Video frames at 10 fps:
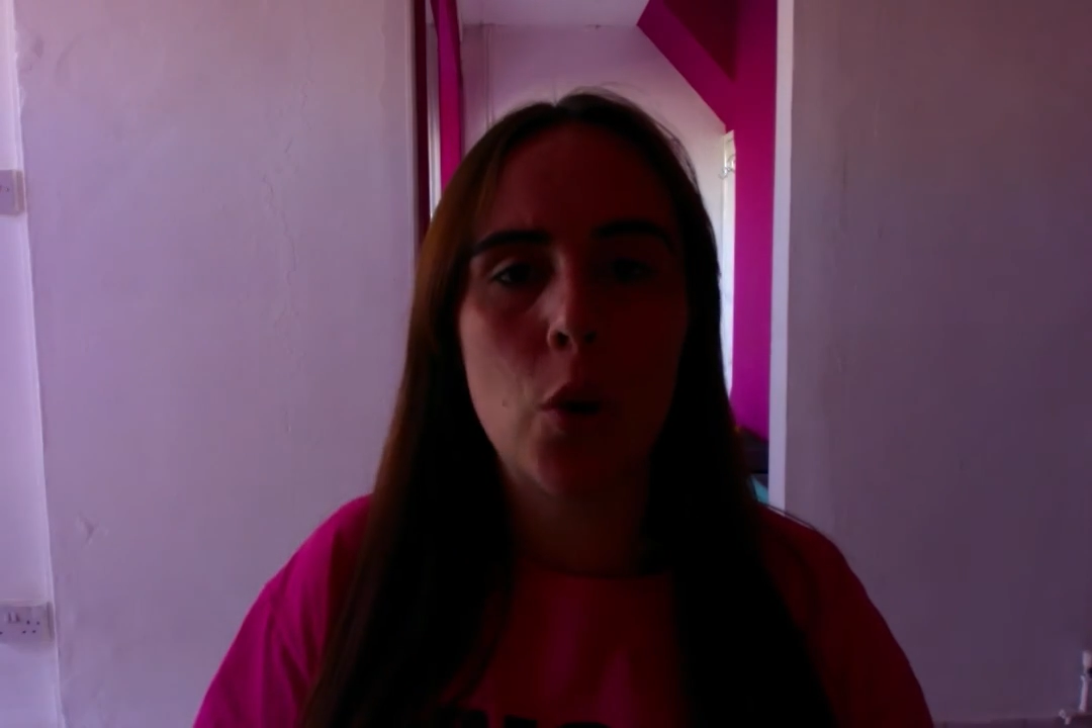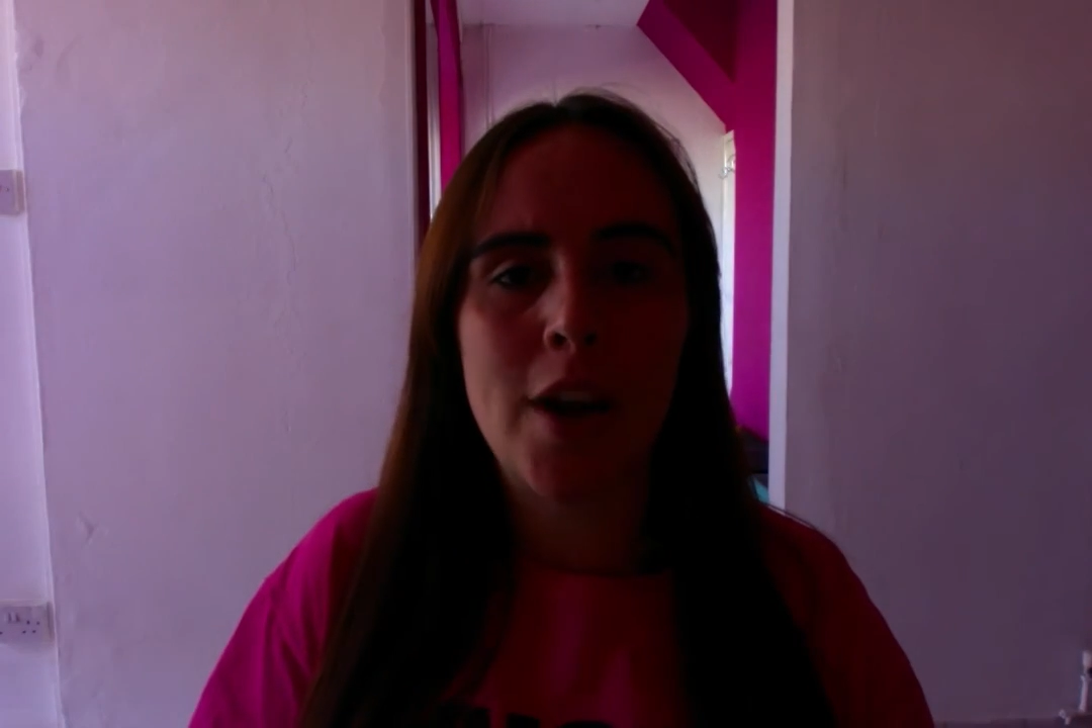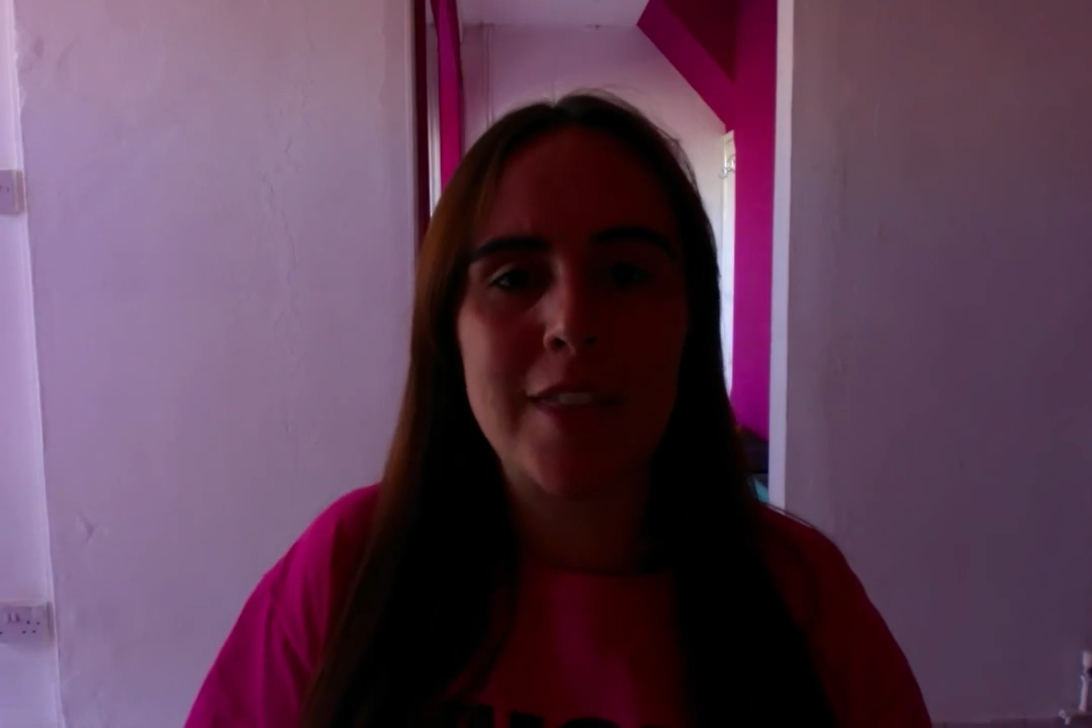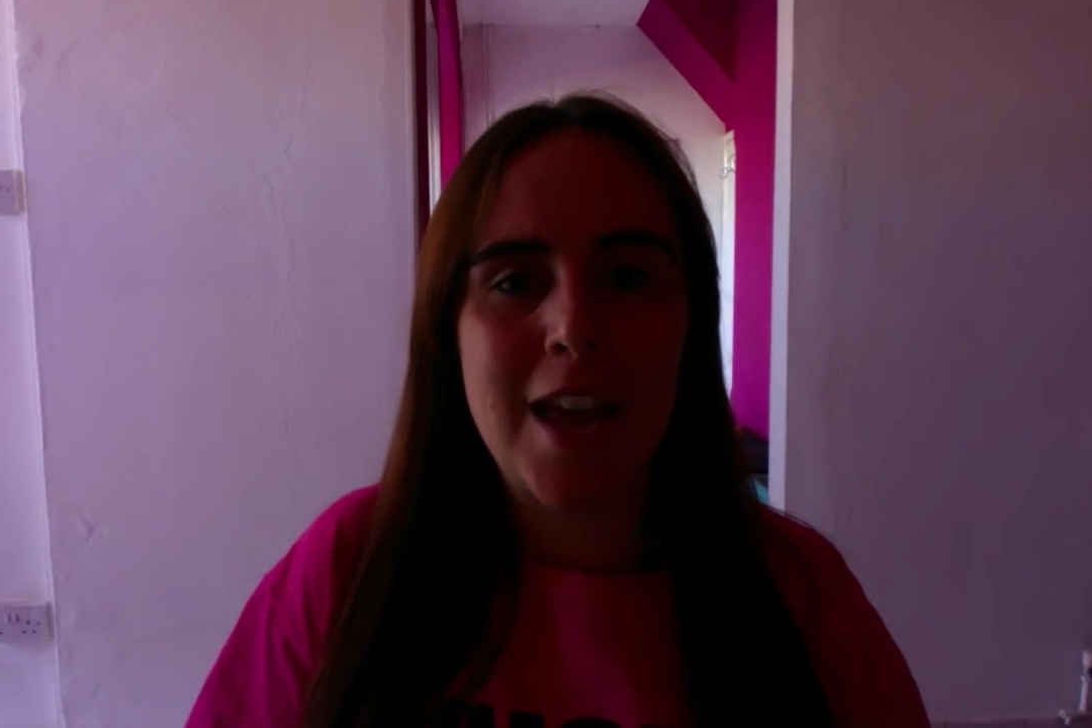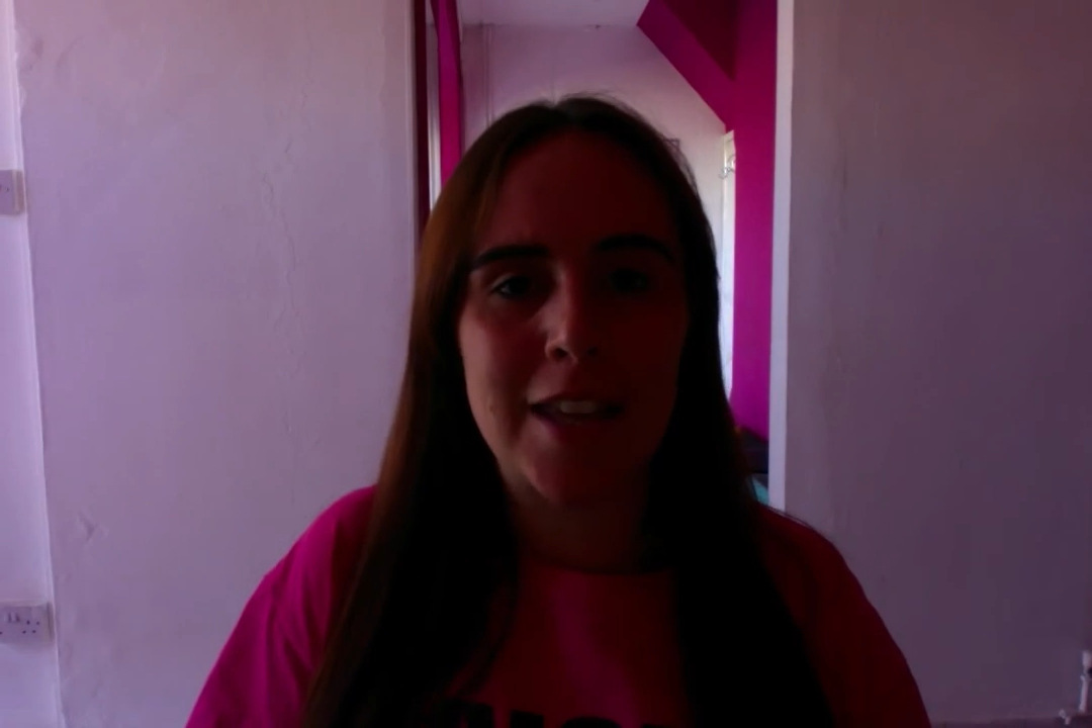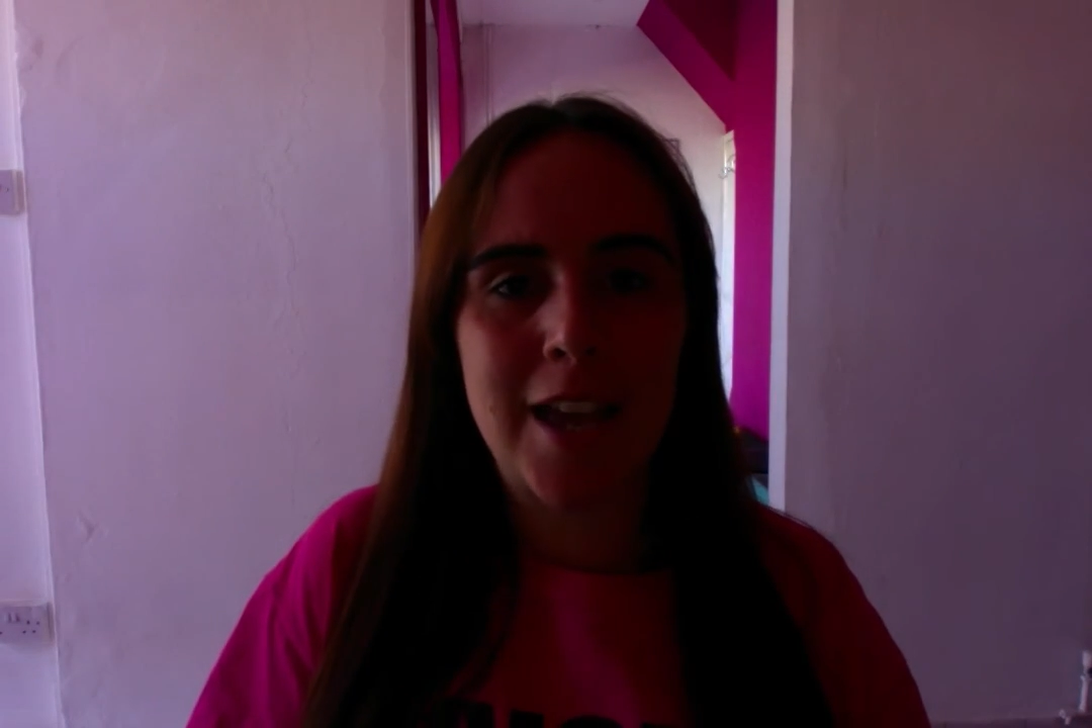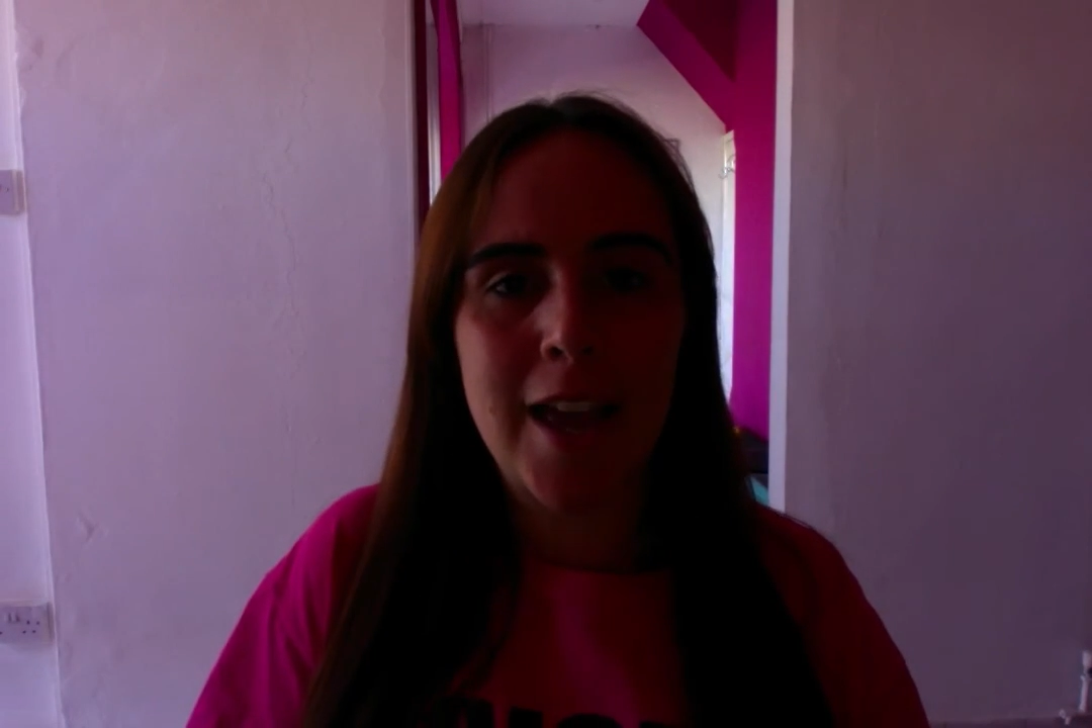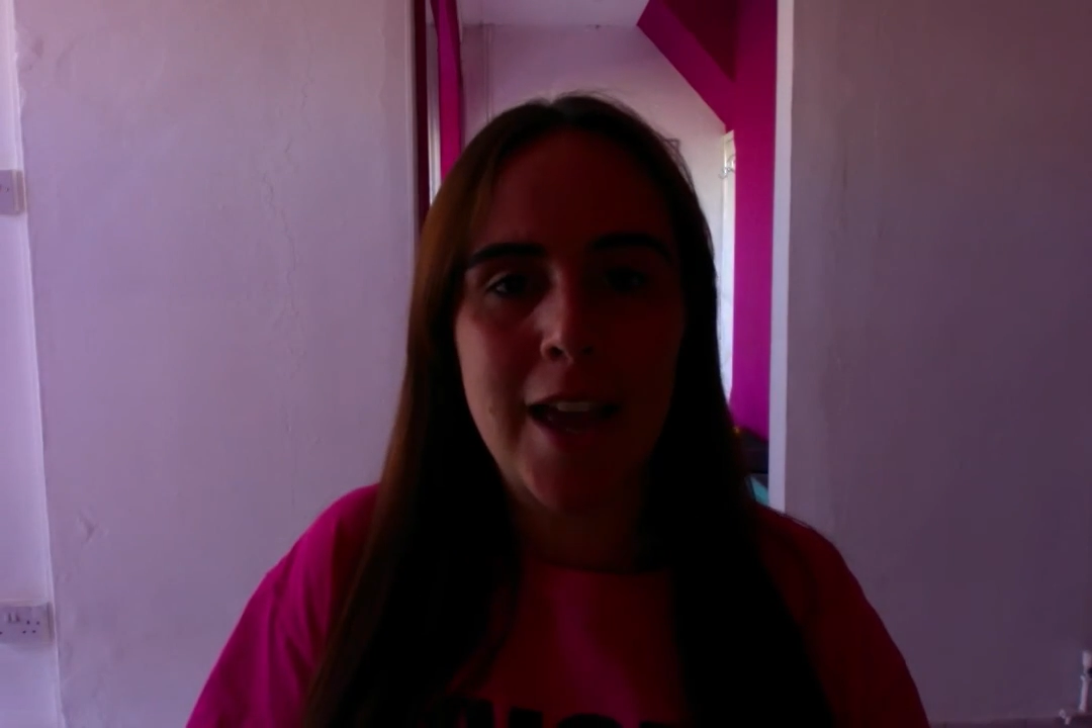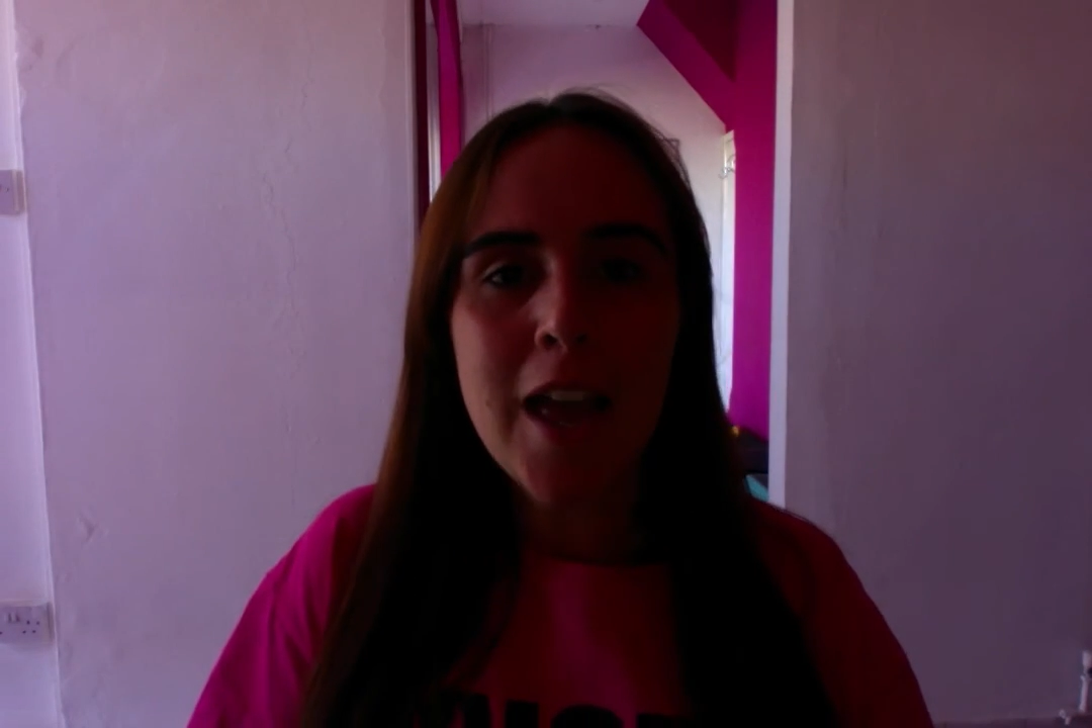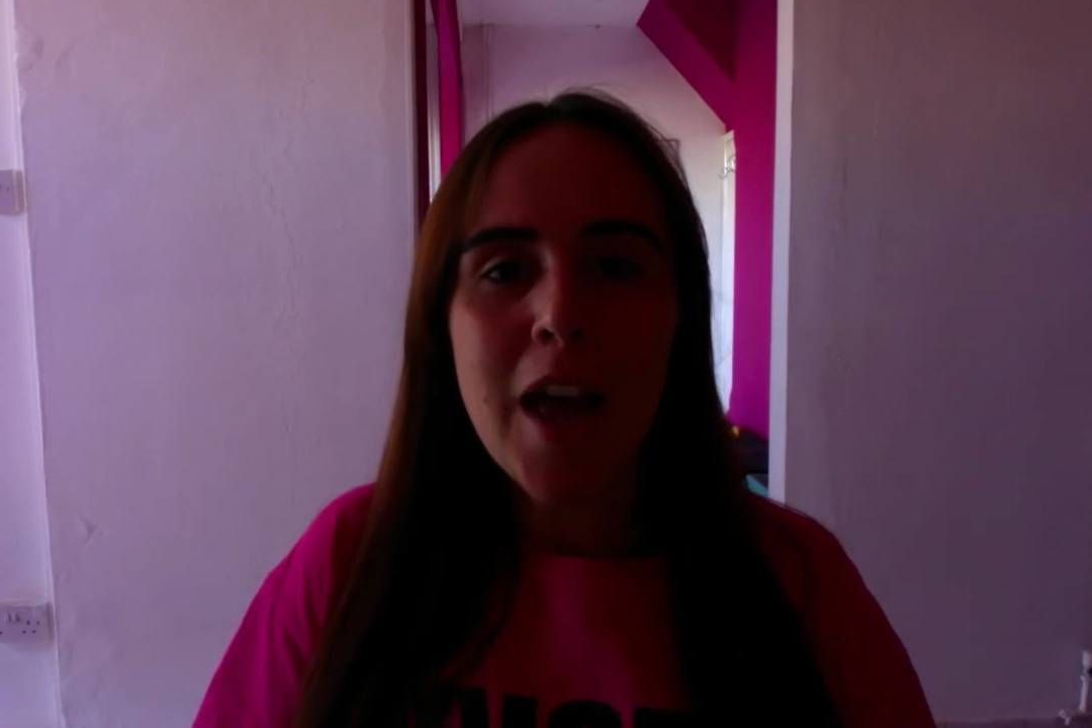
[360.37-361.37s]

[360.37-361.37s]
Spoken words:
quite there yet.